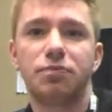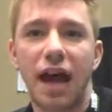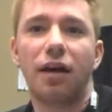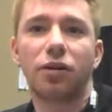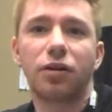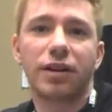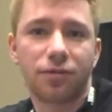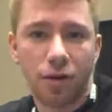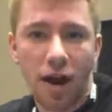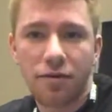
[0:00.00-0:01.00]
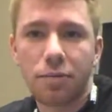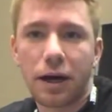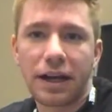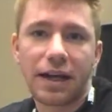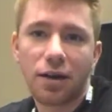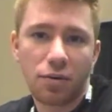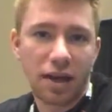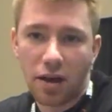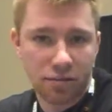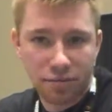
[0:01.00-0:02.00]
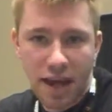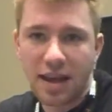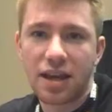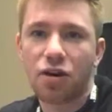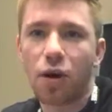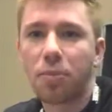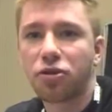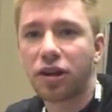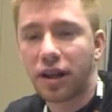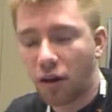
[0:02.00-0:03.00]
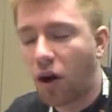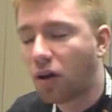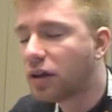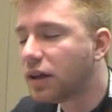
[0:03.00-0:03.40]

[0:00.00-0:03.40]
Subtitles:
downloading for everybody without any interruption at all.